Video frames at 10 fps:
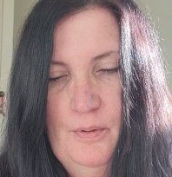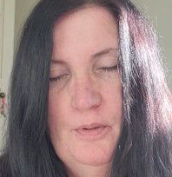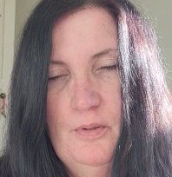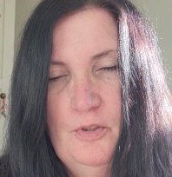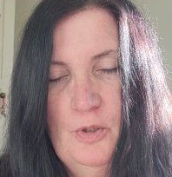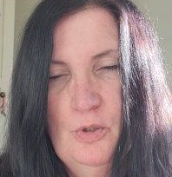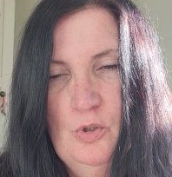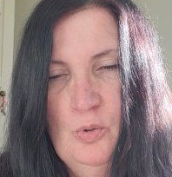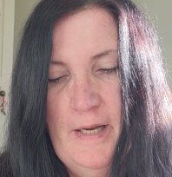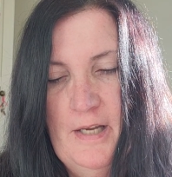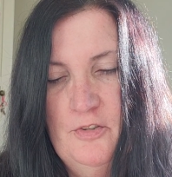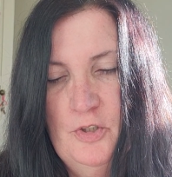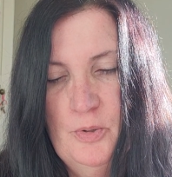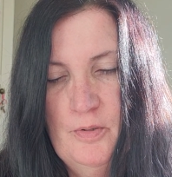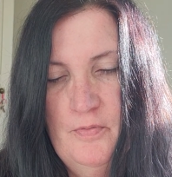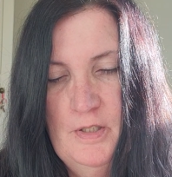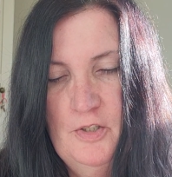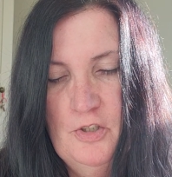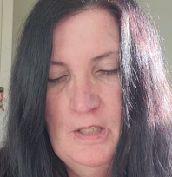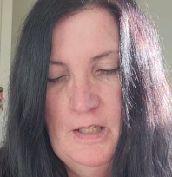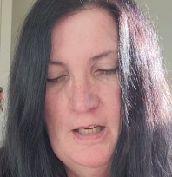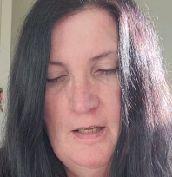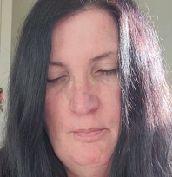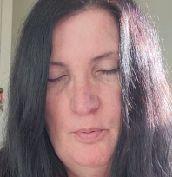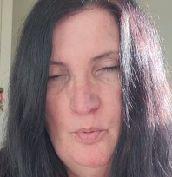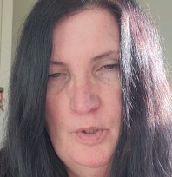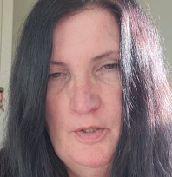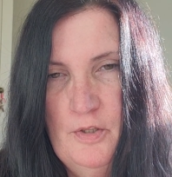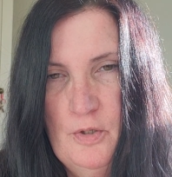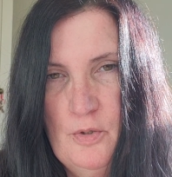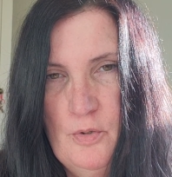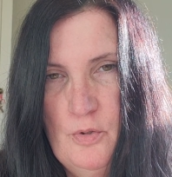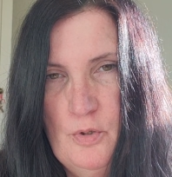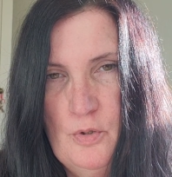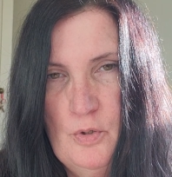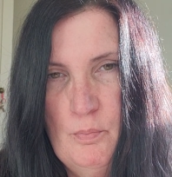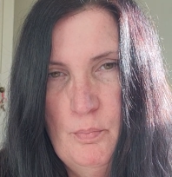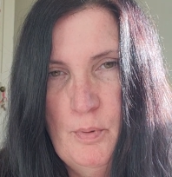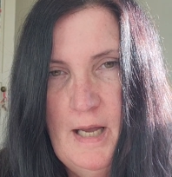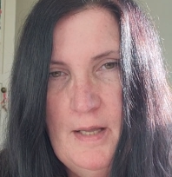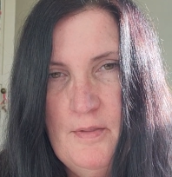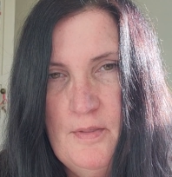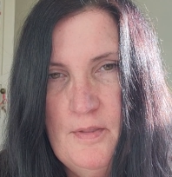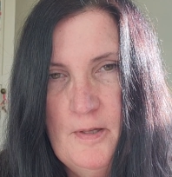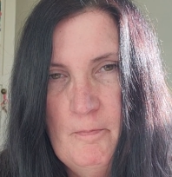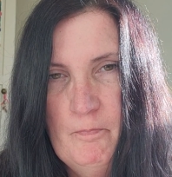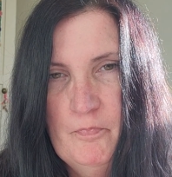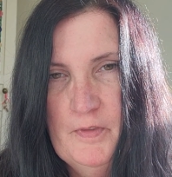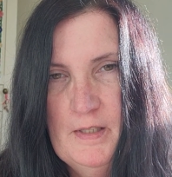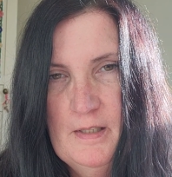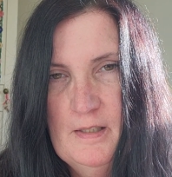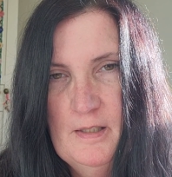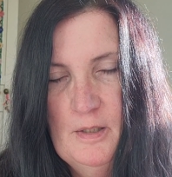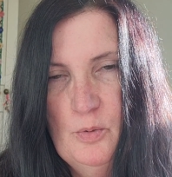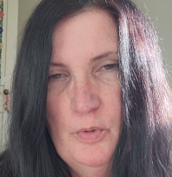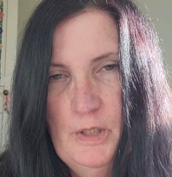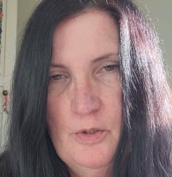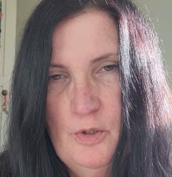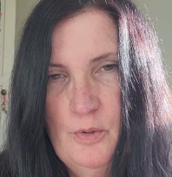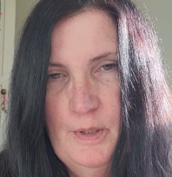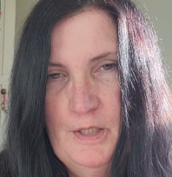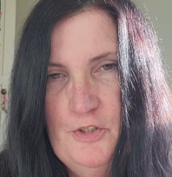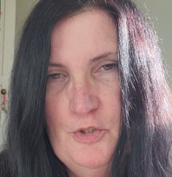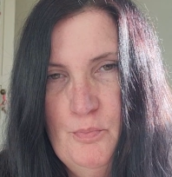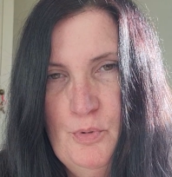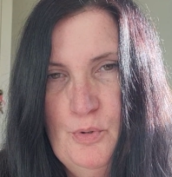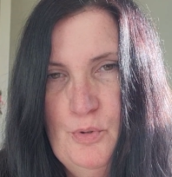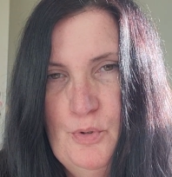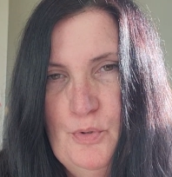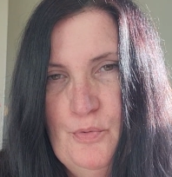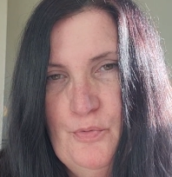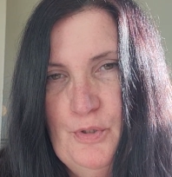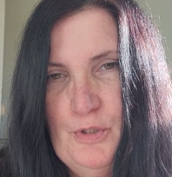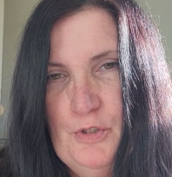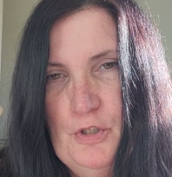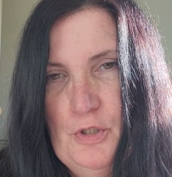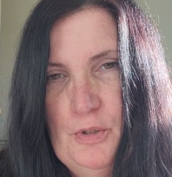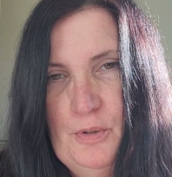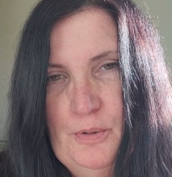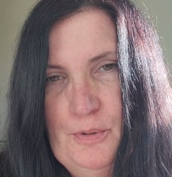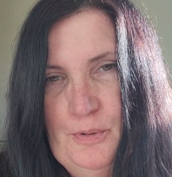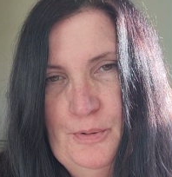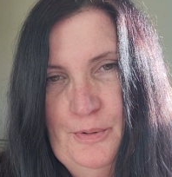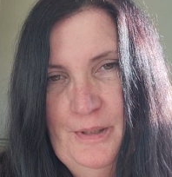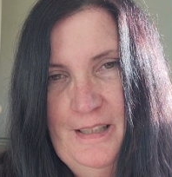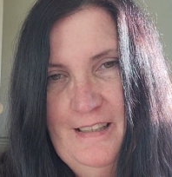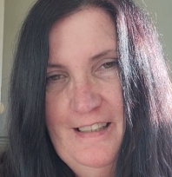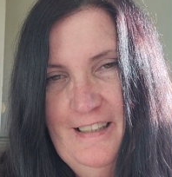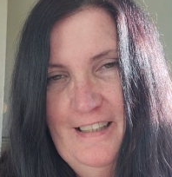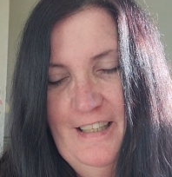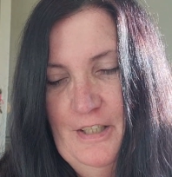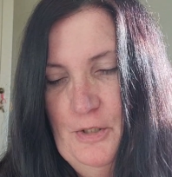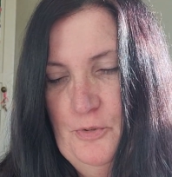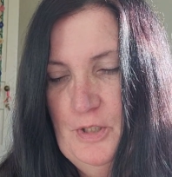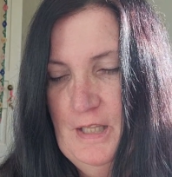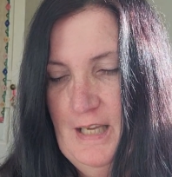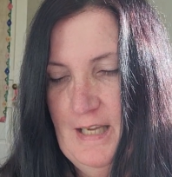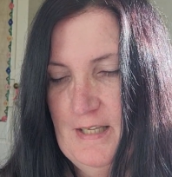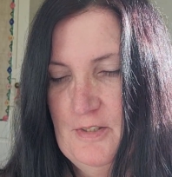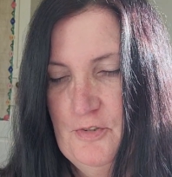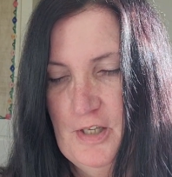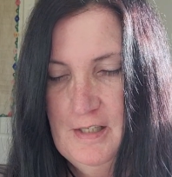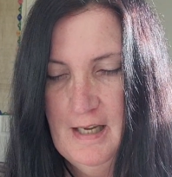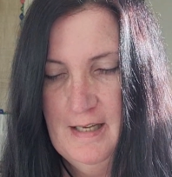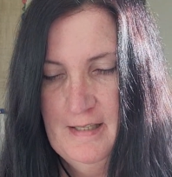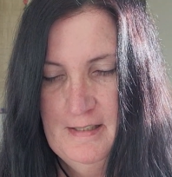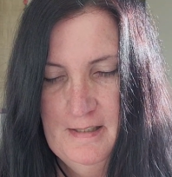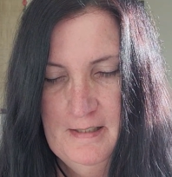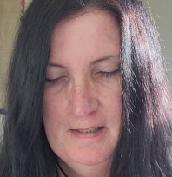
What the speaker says: So as you are finishing up with your 3rd breath, we are going to move to using the hands again,